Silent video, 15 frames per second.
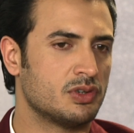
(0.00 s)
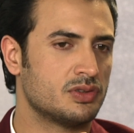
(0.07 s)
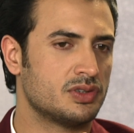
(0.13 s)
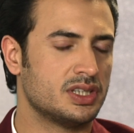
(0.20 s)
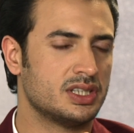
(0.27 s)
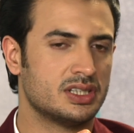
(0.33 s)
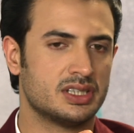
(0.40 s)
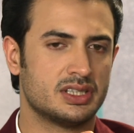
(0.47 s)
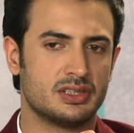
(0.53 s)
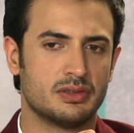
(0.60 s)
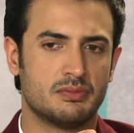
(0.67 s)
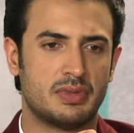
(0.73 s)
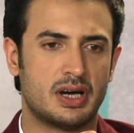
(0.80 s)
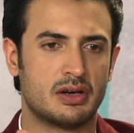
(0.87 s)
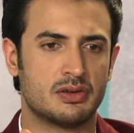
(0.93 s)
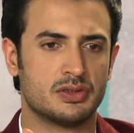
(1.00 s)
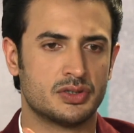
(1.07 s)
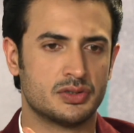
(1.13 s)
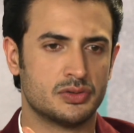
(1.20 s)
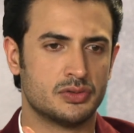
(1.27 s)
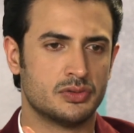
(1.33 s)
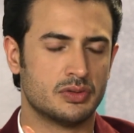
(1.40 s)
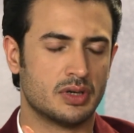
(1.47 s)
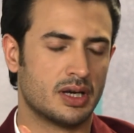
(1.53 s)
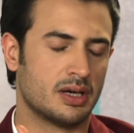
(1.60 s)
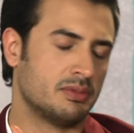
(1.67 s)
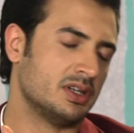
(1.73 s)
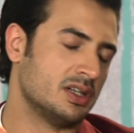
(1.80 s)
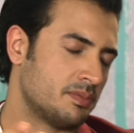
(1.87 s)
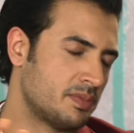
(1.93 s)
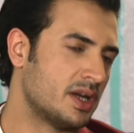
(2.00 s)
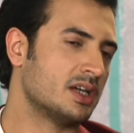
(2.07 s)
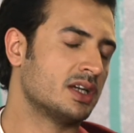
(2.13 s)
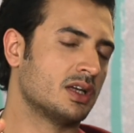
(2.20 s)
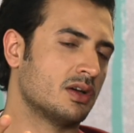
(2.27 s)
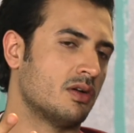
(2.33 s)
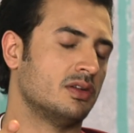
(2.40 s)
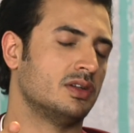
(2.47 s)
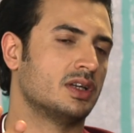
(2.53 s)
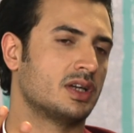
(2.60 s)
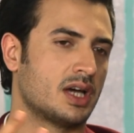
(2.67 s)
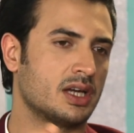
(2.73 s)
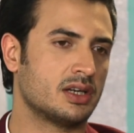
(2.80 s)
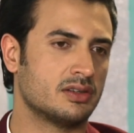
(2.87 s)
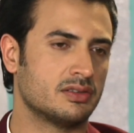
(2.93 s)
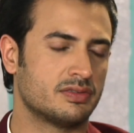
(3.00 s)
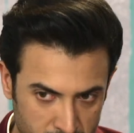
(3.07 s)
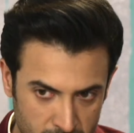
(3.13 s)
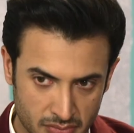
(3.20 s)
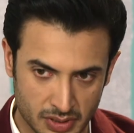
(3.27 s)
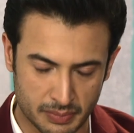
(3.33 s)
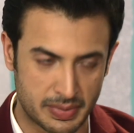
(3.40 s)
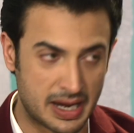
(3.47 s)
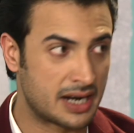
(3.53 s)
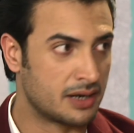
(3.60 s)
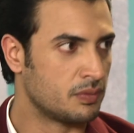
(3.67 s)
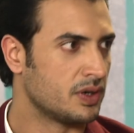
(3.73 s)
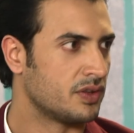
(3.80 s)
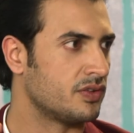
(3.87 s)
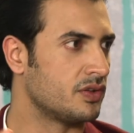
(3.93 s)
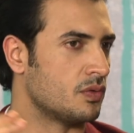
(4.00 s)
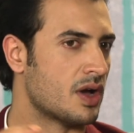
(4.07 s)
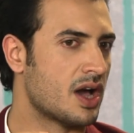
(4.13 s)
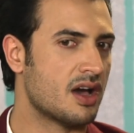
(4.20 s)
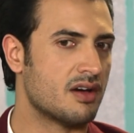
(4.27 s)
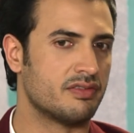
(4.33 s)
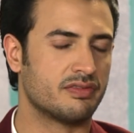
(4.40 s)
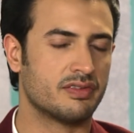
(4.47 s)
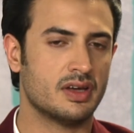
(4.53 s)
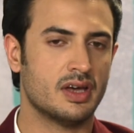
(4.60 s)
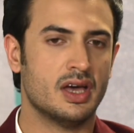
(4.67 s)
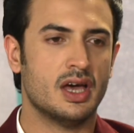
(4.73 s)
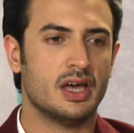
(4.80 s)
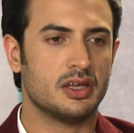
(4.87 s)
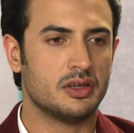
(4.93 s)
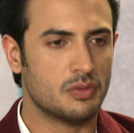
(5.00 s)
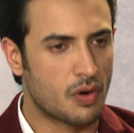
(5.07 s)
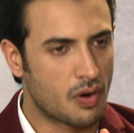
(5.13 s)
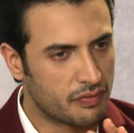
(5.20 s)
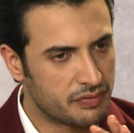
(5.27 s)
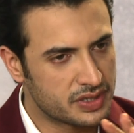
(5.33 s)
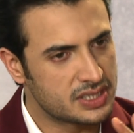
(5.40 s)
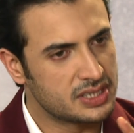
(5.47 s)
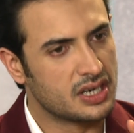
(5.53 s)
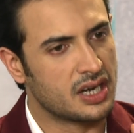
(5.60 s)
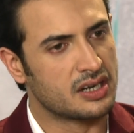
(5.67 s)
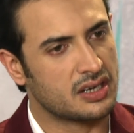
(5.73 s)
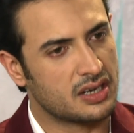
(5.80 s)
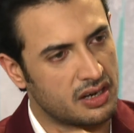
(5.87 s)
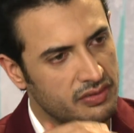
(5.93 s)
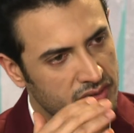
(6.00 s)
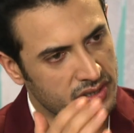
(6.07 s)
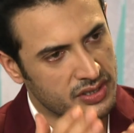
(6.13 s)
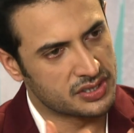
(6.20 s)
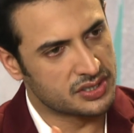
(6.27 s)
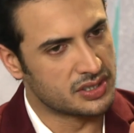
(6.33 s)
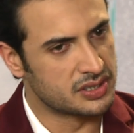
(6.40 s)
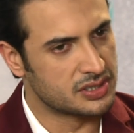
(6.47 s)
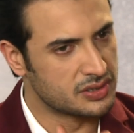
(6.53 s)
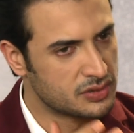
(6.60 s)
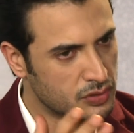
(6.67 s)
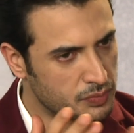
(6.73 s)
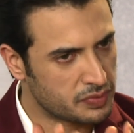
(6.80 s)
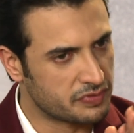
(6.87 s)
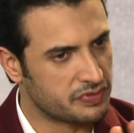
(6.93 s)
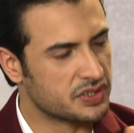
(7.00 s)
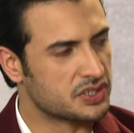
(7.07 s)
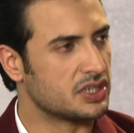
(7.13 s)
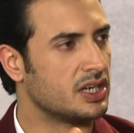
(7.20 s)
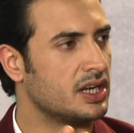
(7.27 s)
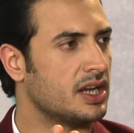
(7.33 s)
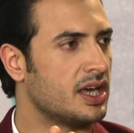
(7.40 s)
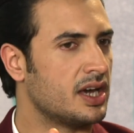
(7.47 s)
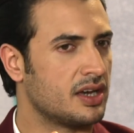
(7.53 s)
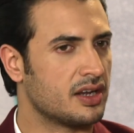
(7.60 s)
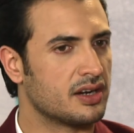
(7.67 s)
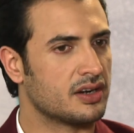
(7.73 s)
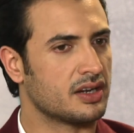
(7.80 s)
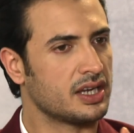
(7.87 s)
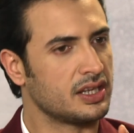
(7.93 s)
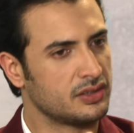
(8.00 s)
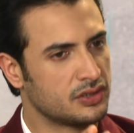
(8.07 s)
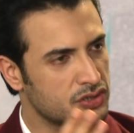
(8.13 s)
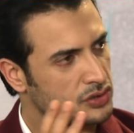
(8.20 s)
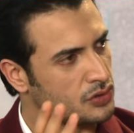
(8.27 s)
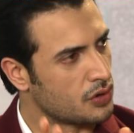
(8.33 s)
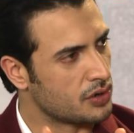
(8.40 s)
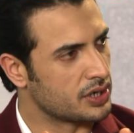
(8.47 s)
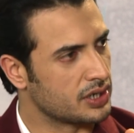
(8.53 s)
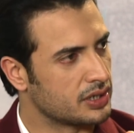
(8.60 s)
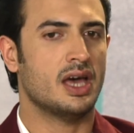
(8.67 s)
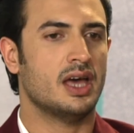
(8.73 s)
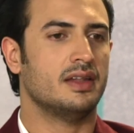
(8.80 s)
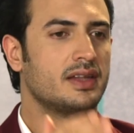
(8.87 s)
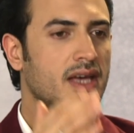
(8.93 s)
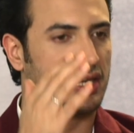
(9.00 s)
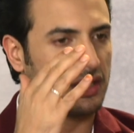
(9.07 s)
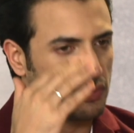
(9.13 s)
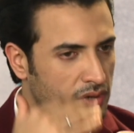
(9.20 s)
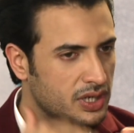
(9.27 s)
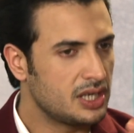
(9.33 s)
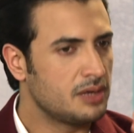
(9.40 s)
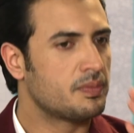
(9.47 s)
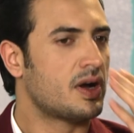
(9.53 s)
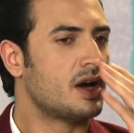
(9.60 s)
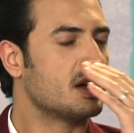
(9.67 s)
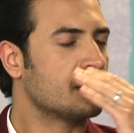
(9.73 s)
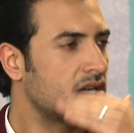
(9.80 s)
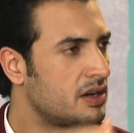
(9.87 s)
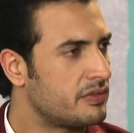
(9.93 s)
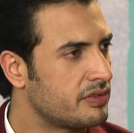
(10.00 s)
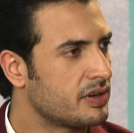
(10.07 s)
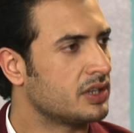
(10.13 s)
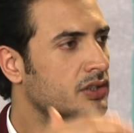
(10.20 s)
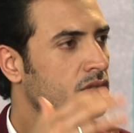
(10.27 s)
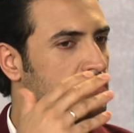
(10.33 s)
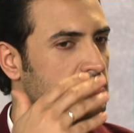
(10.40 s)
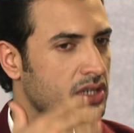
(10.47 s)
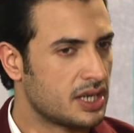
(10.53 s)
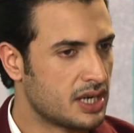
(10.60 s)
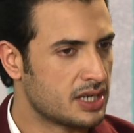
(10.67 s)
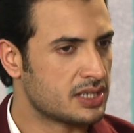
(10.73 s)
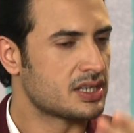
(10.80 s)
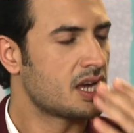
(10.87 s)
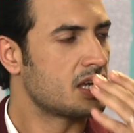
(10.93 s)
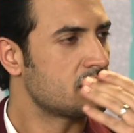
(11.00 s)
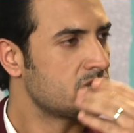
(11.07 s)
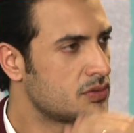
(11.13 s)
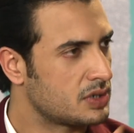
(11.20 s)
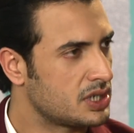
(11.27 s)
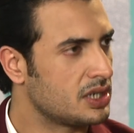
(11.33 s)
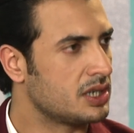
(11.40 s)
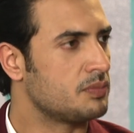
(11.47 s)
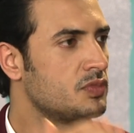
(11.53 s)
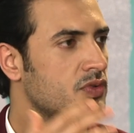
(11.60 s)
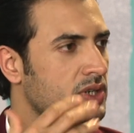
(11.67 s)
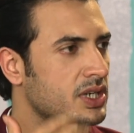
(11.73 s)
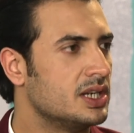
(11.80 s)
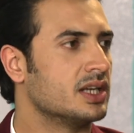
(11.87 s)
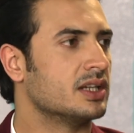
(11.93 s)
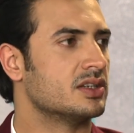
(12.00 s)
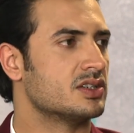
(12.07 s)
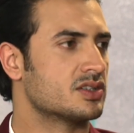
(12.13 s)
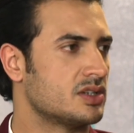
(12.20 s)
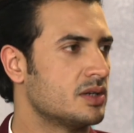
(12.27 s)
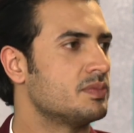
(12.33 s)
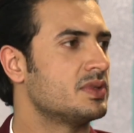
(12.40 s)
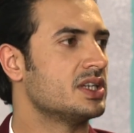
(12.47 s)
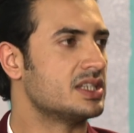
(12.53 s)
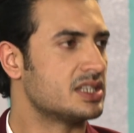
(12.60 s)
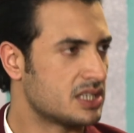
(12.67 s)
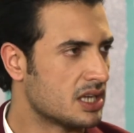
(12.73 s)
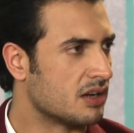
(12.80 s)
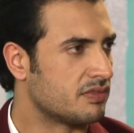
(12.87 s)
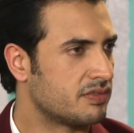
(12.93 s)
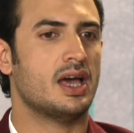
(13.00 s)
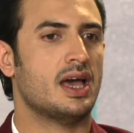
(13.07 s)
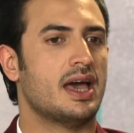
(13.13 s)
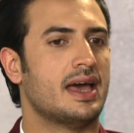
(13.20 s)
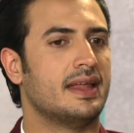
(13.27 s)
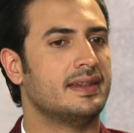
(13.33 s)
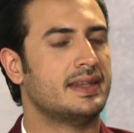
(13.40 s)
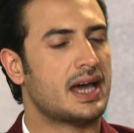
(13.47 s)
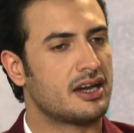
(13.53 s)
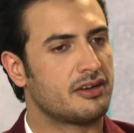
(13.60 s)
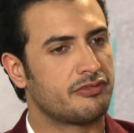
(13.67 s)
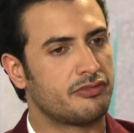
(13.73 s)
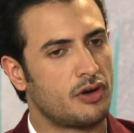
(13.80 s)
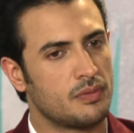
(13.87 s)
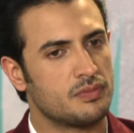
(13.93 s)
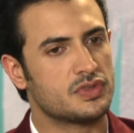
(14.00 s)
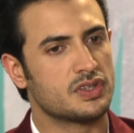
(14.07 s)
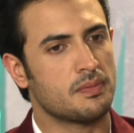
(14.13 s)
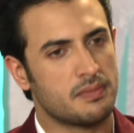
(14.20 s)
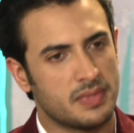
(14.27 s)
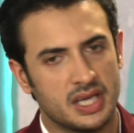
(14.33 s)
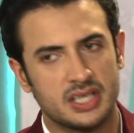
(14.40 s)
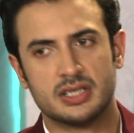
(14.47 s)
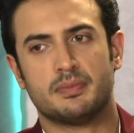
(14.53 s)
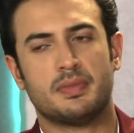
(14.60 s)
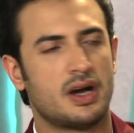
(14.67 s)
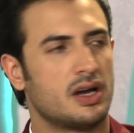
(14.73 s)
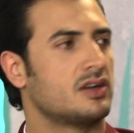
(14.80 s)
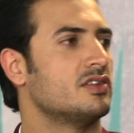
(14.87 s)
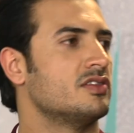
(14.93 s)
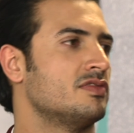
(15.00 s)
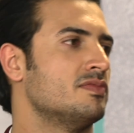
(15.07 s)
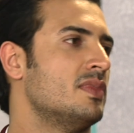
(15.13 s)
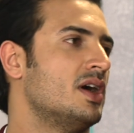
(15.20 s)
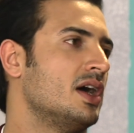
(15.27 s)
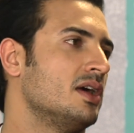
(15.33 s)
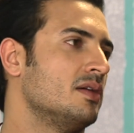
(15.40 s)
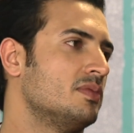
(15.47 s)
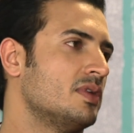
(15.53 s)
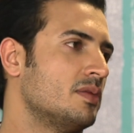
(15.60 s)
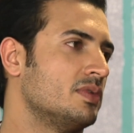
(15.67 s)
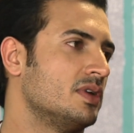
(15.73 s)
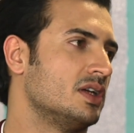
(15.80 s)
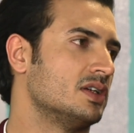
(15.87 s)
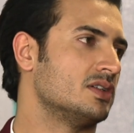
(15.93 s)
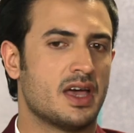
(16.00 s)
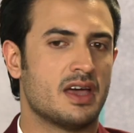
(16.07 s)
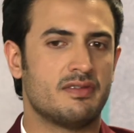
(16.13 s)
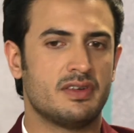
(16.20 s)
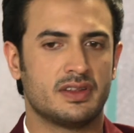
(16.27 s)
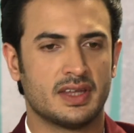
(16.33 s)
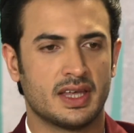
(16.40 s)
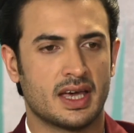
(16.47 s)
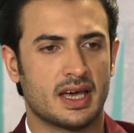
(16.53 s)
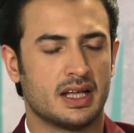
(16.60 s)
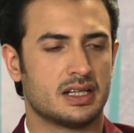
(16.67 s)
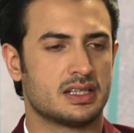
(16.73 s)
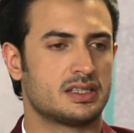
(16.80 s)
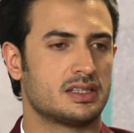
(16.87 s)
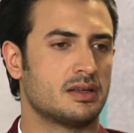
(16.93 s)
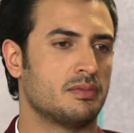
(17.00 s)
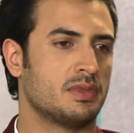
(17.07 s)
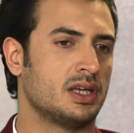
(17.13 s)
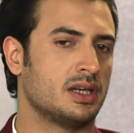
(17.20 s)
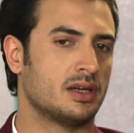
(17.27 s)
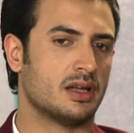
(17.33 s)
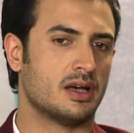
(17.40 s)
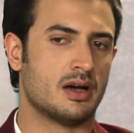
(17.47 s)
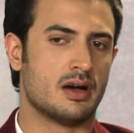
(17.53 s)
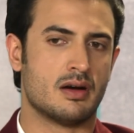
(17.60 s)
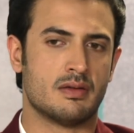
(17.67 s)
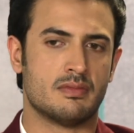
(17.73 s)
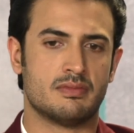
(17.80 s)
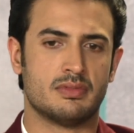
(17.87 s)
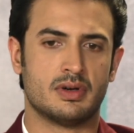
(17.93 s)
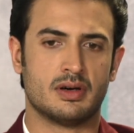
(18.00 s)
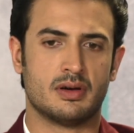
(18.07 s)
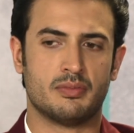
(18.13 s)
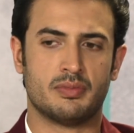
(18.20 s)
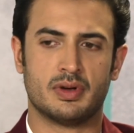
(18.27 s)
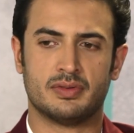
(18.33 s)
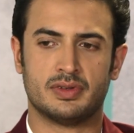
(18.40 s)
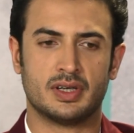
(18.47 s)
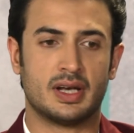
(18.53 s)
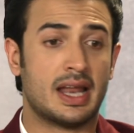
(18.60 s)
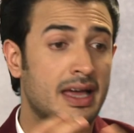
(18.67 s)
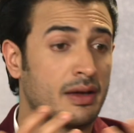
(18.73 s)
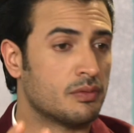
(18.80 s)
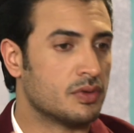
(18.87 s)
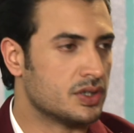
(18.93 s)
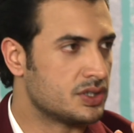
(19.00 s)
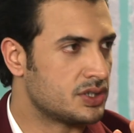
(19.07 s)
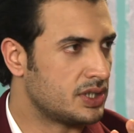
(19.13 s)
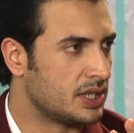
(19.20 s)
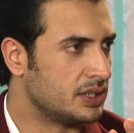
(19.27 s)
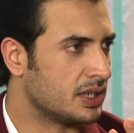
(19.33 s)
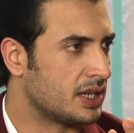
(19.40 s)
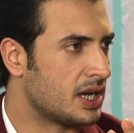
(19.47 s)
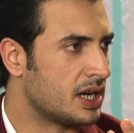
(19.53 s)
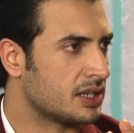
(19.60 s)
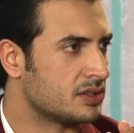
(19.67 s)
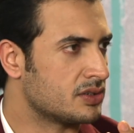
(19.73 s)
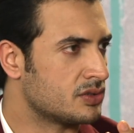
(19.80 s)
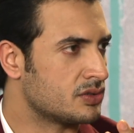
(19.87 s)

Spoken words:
you read it, you're bound to, I mean, depending on the kind of bandwidth you have, you obviously uncover a certain superficial layer in the story. Then you keep uncovering those layers as you keep reading the script itself. And that forms a major part of my preparation. Everything else, I mean, the language that the character